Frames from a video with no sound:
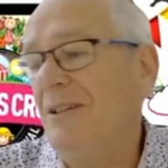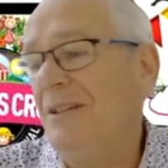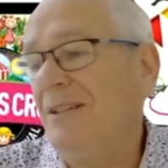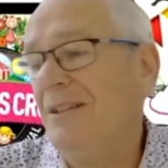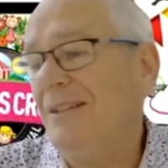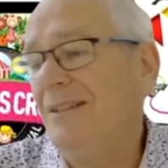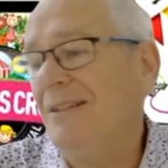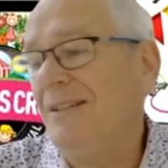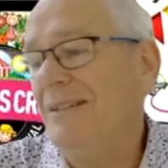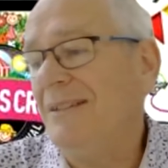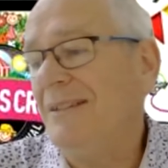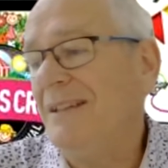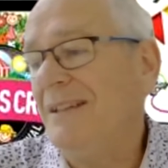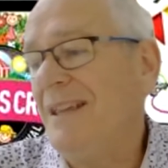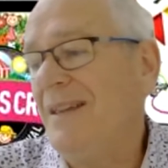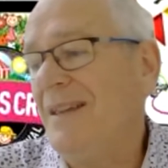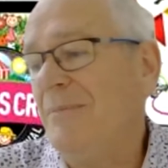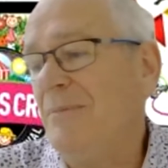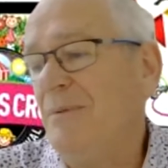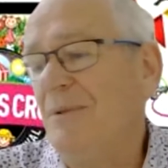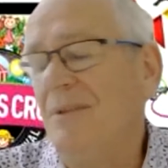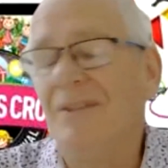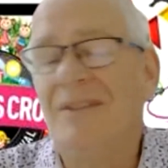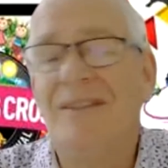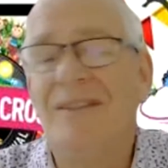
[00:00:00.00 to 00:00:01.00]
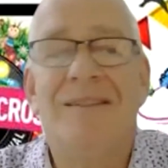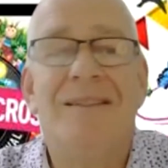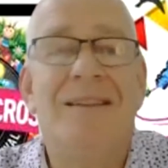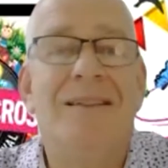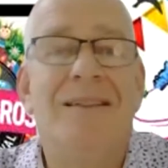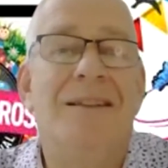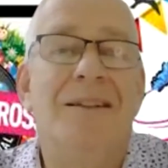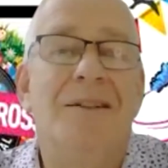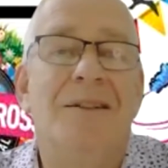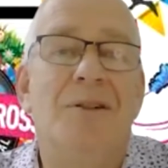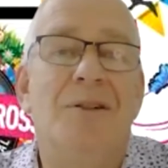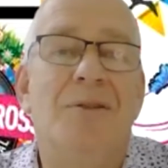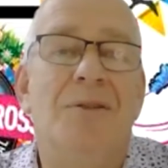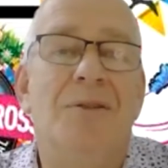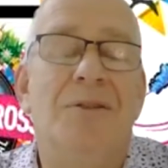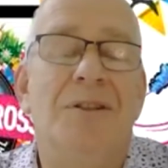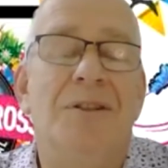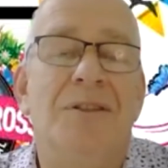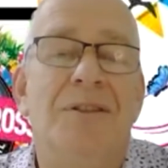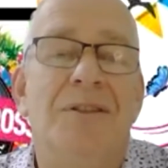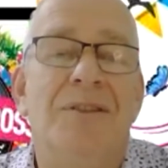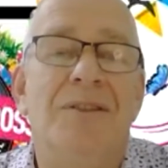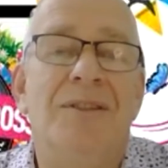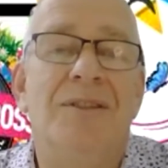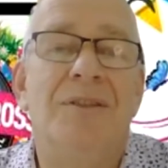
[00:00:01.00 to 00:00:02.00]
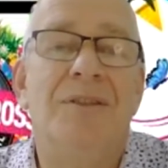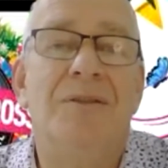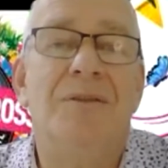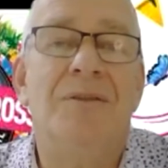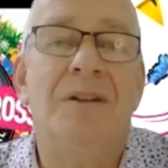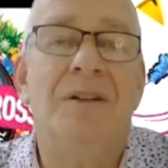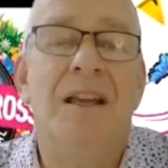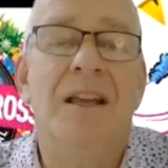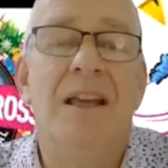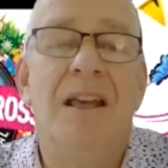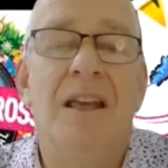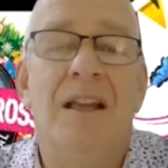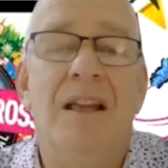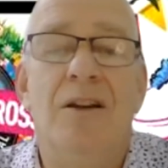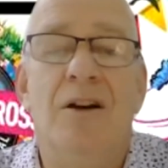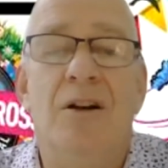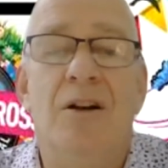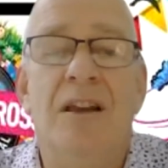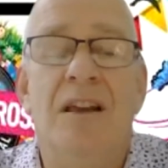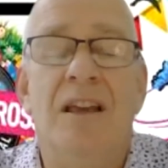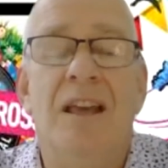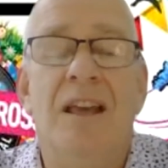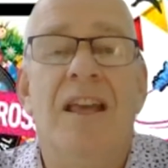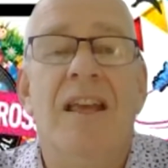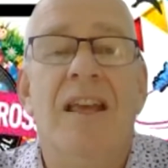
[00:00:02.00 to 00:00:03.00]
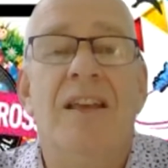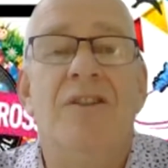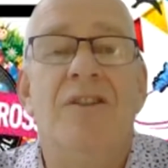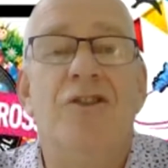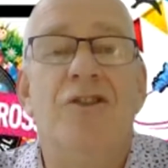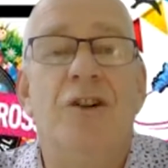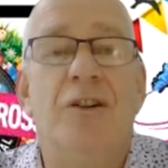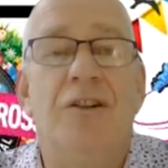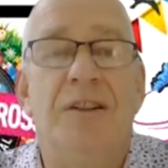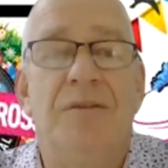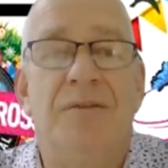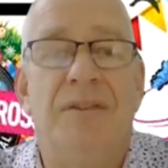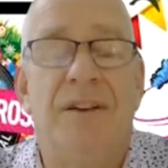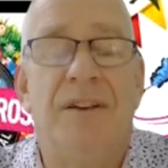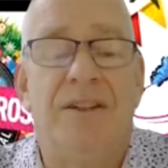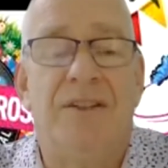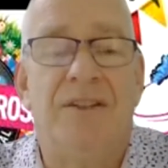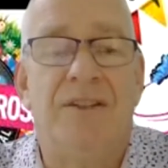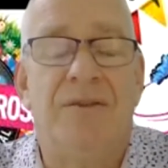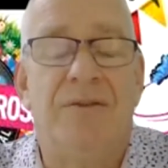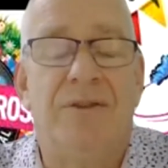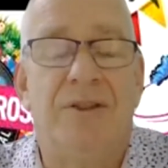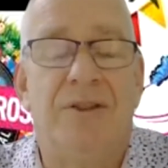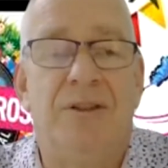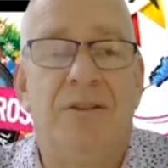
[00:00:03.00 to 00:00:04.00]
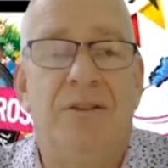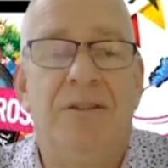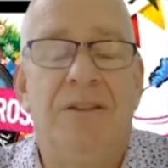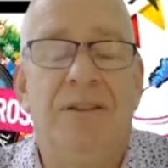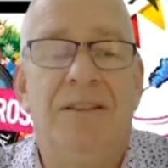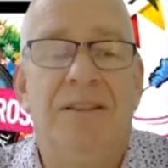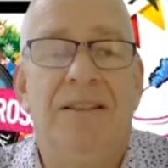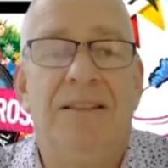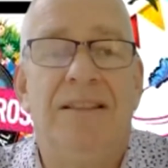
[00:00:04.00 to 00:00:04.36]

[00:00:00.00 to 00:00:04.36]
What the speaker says: will keep us going. So look, enjoy the festival.